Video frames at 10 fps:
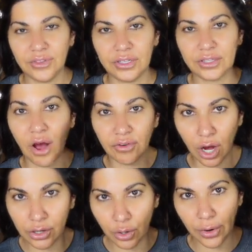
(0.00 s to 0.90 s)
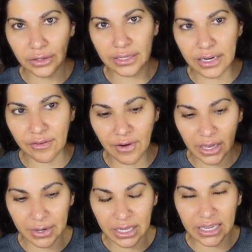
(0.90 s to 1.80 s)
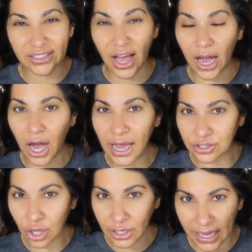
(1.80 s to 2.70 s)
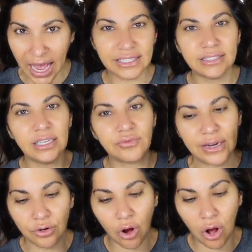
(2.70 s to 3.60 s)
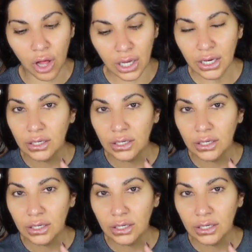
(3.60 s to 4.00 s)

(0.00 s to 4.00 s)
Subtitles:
There's avocado oil in it, vitamin E, hyaluronic acid, retinol.